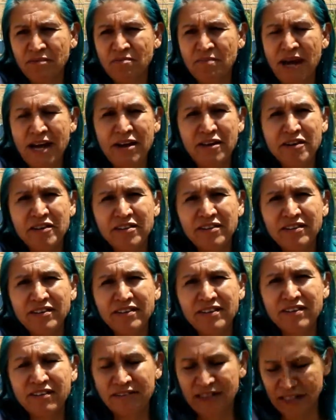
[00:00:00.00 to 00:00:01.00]
better,
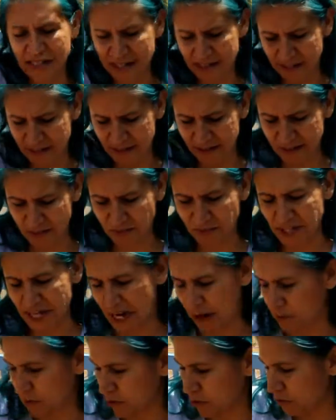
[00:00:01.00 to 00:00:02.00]
then the
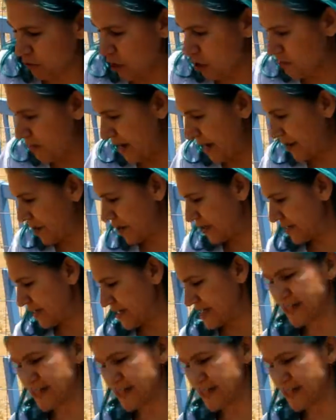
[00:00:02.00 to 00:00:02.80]
plant will grow better.